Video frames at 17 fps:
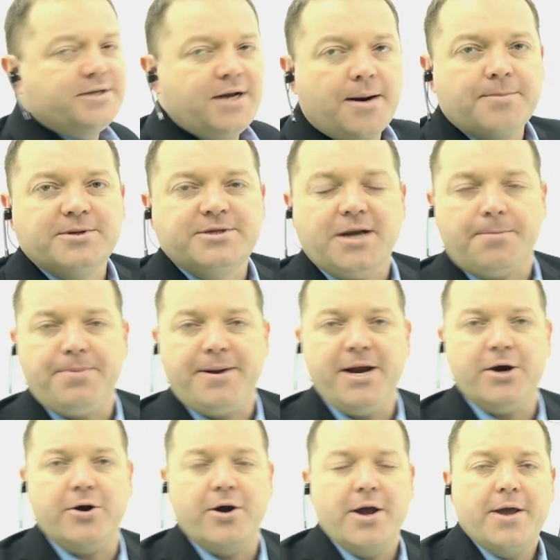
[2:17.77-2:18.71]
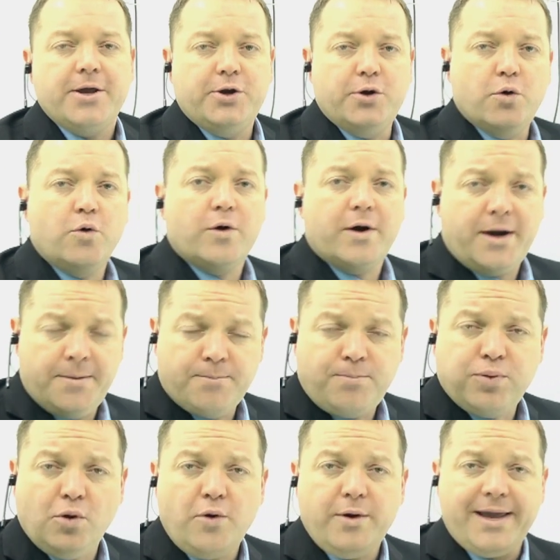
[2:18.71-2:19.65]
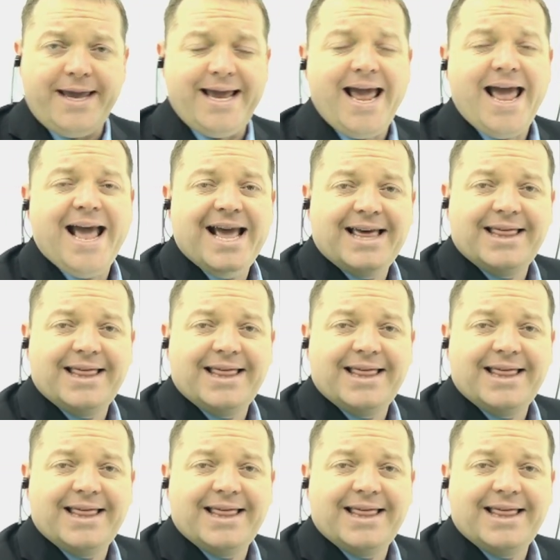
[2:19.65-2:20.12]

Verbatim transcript: numbers up here, your employee